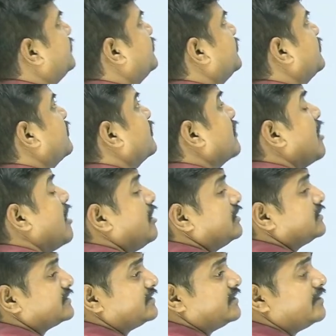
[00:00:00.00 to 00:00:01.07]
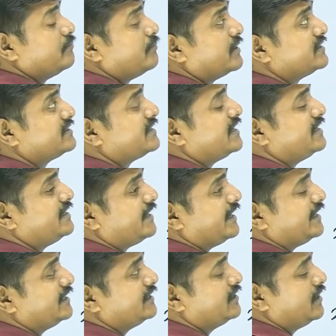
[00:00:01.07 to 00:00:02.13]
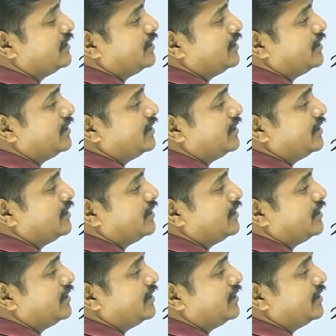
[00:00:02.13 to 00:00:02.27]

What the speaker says: class representing